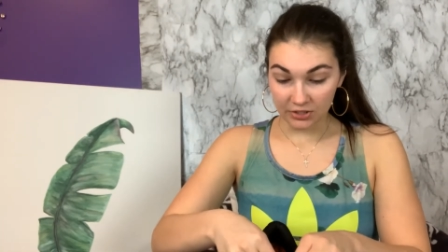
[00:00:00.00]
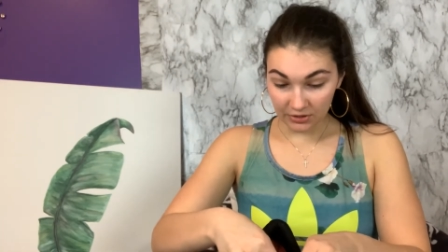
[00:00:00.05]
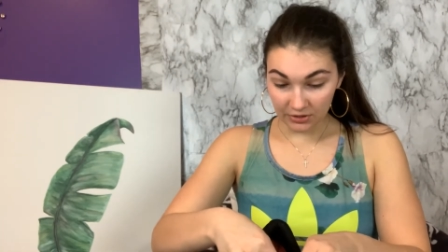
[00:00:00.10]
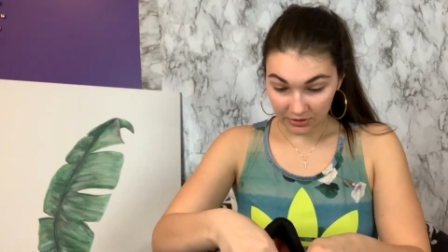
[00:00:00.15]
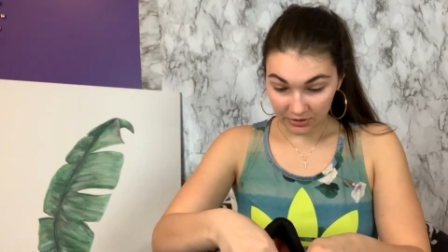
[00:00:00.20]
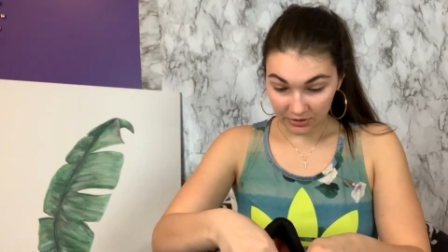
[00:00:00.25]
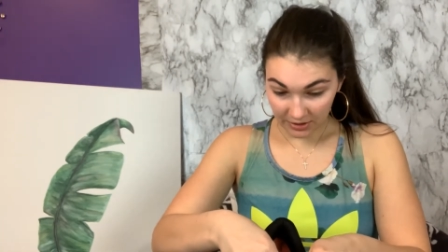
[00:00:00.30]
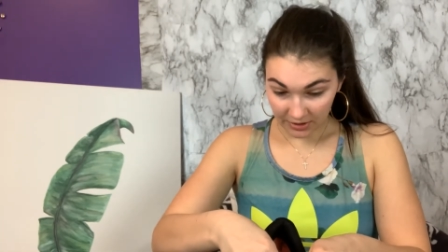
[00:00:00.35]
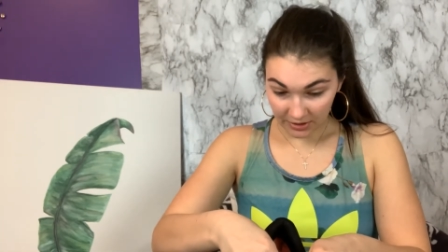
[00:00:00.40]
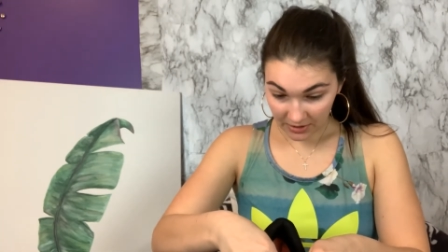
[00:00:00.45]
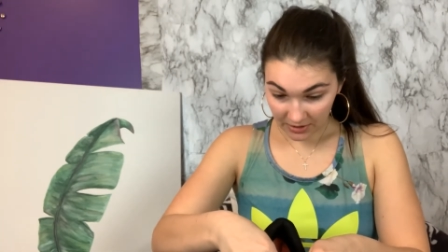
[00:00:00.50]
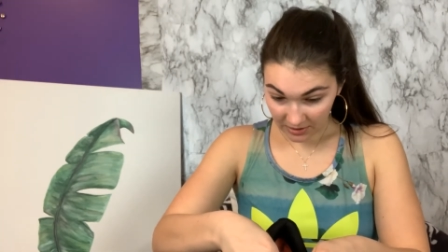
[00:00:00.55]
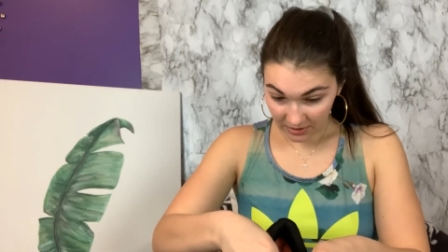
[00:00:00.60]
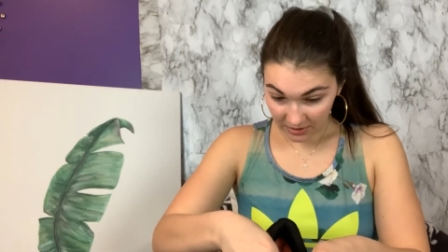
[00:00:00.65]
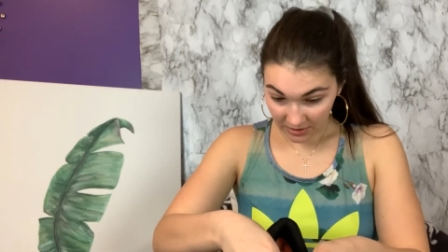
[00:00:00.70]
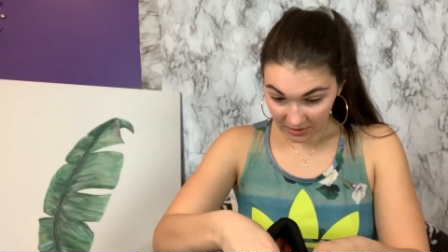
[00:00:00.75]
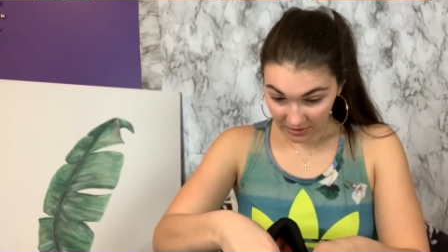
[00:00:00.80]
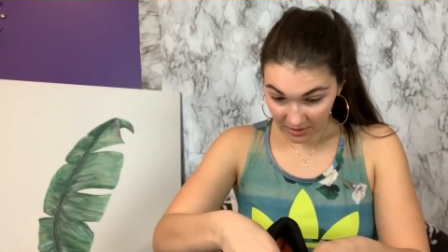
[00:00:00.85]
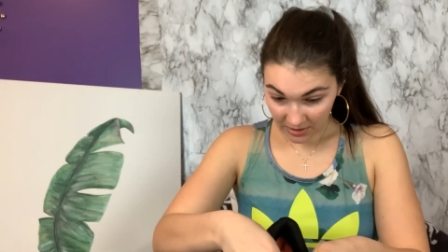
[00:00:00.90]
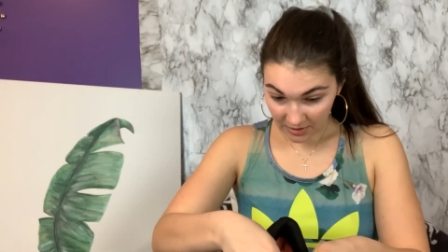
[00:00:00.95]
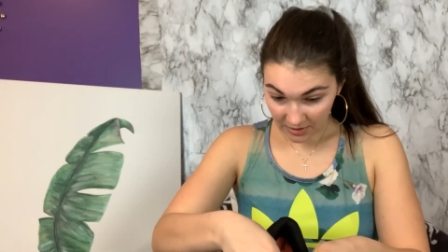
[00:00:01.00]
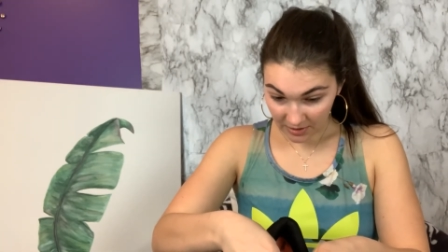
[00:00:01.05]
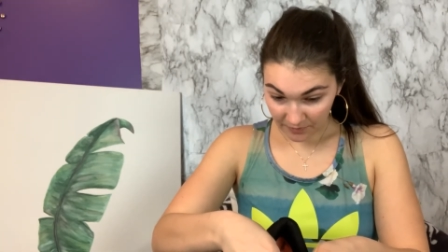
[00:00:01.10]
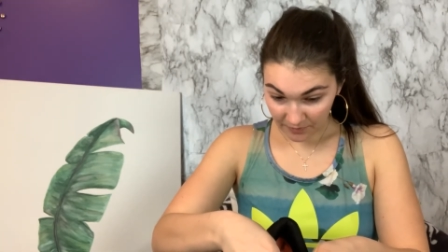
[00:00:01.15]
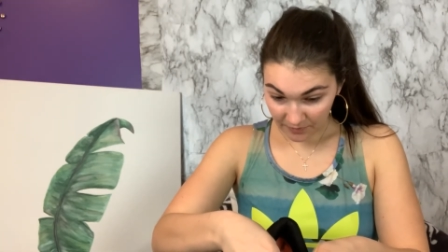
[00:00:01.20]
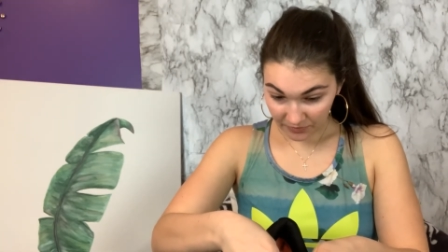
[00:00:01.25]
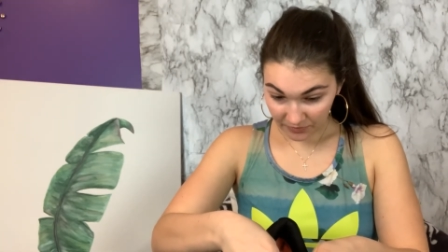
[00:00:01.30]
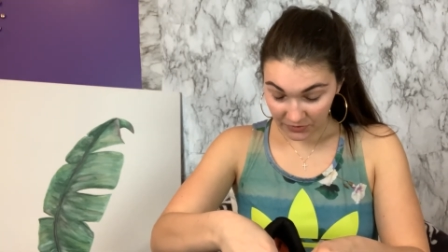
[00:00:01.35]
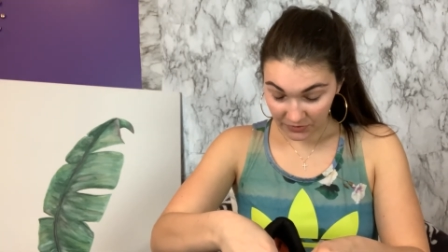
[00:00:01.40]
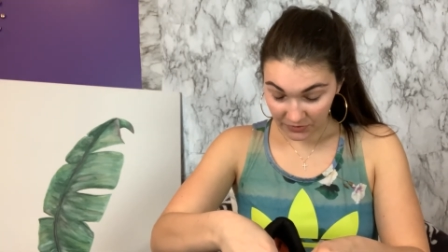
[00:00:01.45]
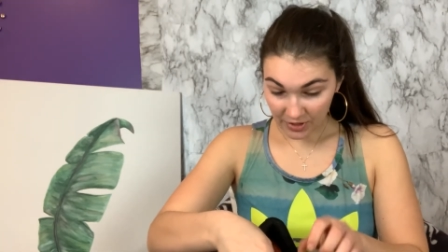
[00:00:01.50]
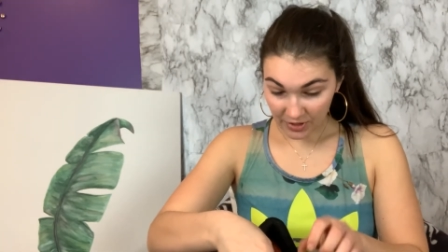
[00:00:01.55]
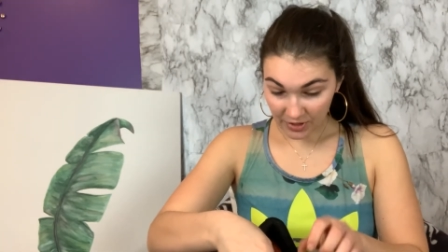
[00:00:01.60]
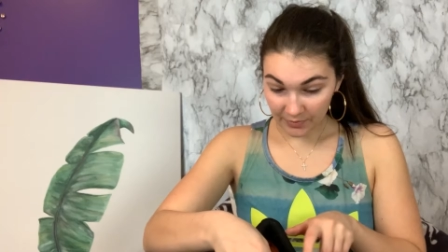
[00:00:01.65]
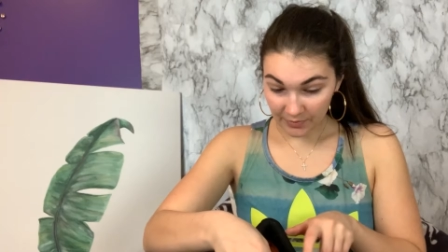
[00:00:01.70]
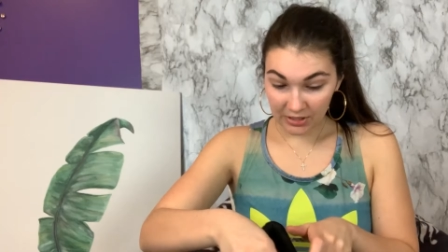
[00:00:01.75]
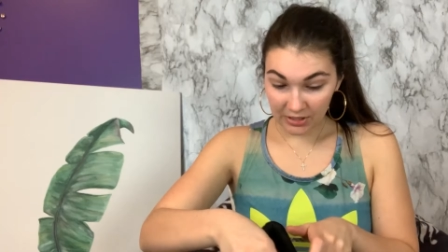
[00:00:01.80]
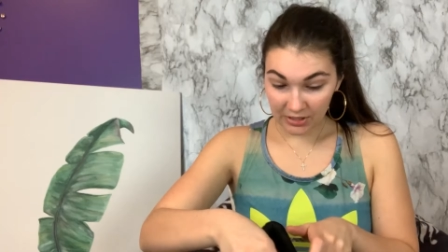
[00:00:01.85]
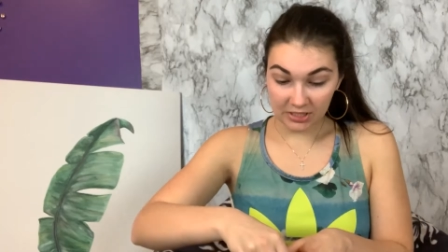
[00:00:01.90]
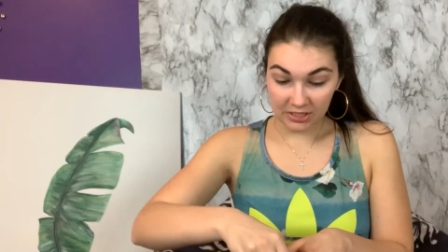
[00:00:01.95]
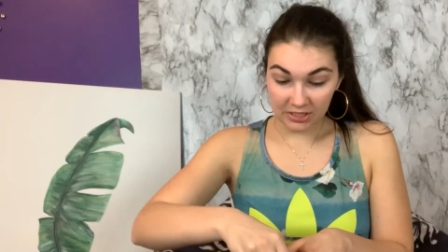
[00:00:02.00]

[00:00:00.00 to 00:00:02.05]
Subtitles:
look at the numbers.